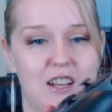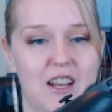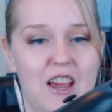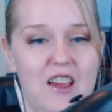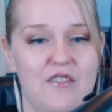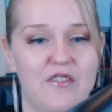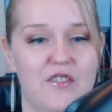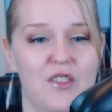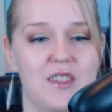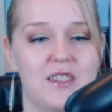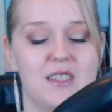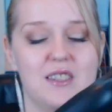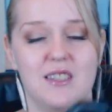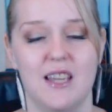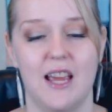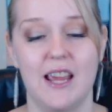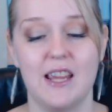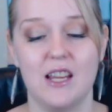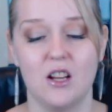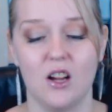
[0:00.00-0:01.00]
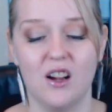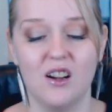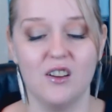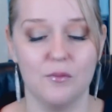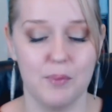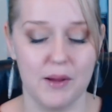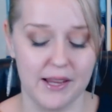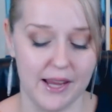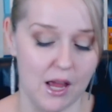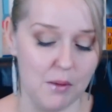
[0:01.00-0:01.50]
you know, for the sake
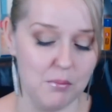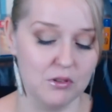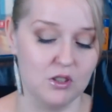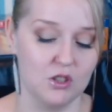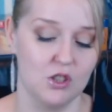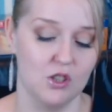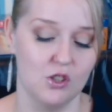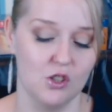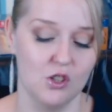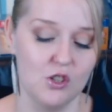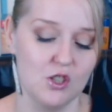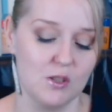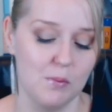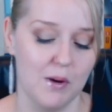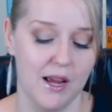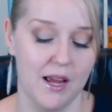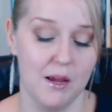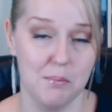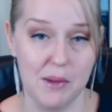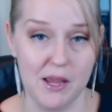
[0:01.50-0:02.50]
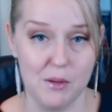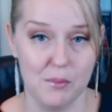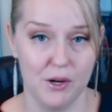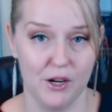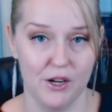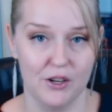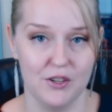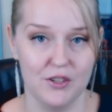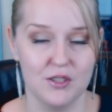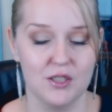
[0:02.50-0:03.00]
of being able to use my
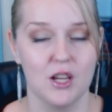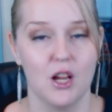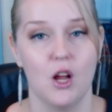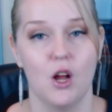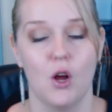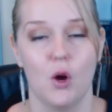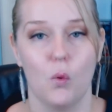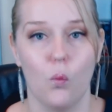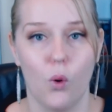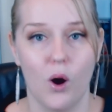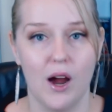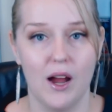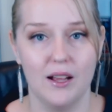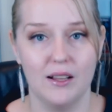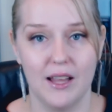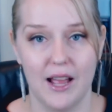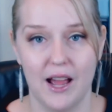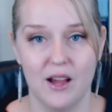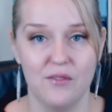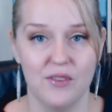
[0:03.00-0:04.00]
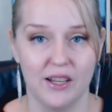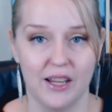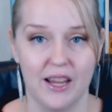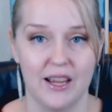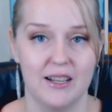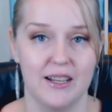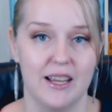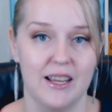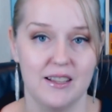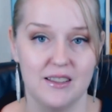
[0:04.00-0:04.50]
amiibos while
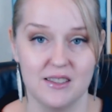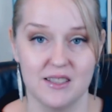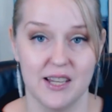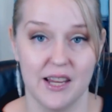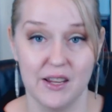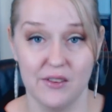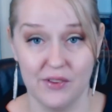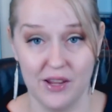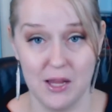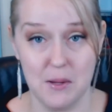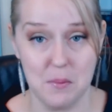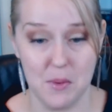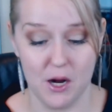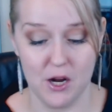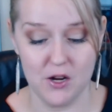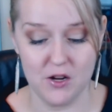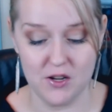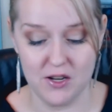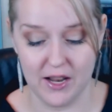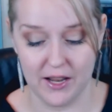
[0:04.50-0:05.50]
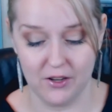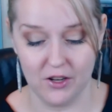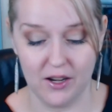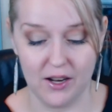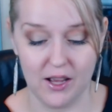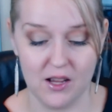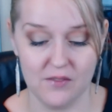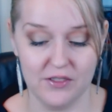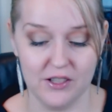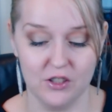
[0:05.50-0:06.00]
having it in TV mode and
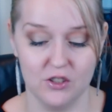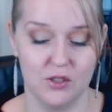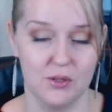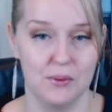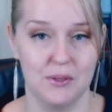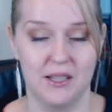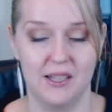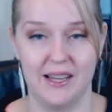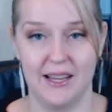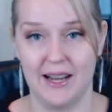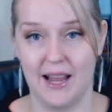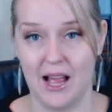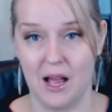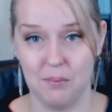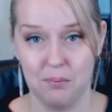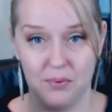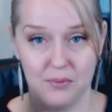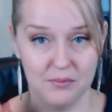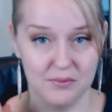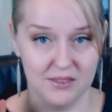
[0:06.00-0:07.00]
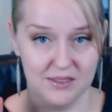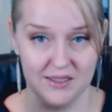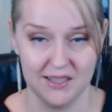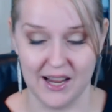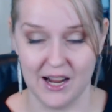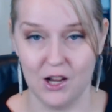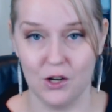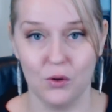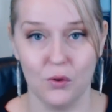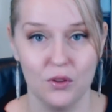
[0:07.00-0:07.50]
not having to get up and
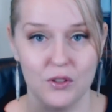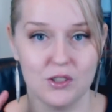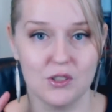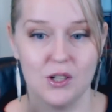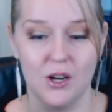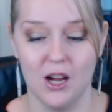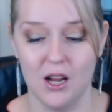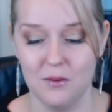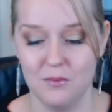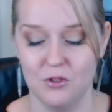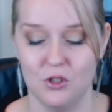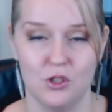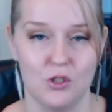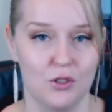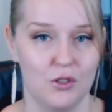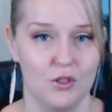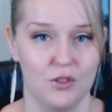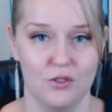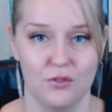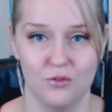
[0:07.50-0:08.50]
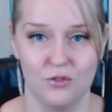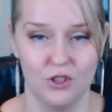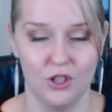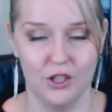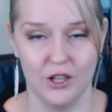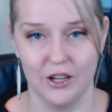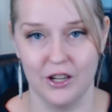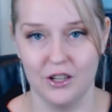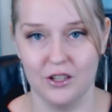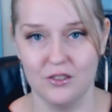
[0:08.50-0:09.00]
down all the time to,
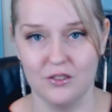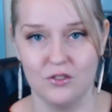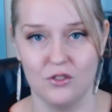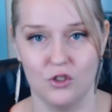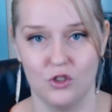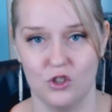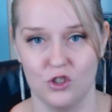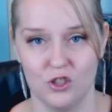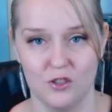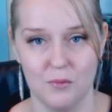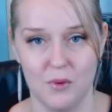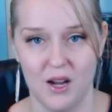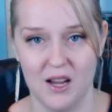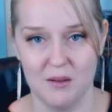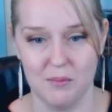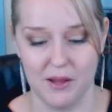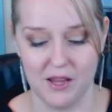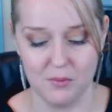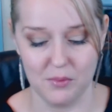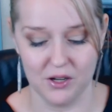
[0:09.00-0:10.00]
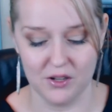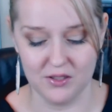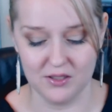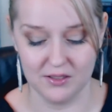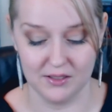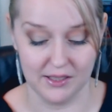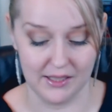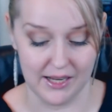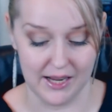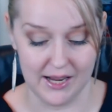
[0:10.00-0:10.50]
you know, do my
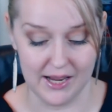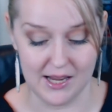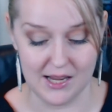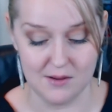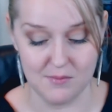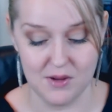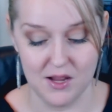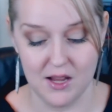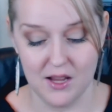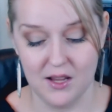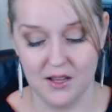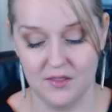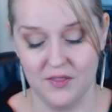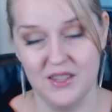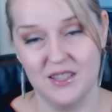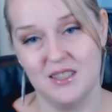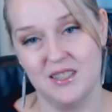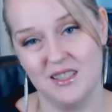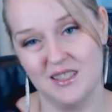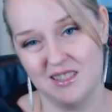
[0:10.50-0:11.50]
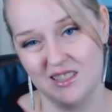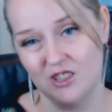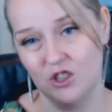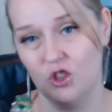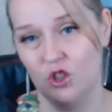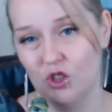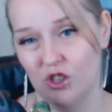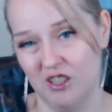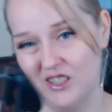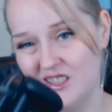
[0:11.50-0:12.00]
amiibos in the game, this is a
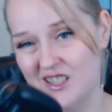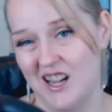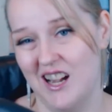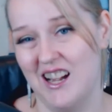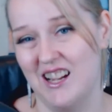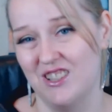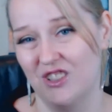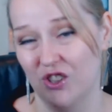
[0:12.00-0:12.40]
good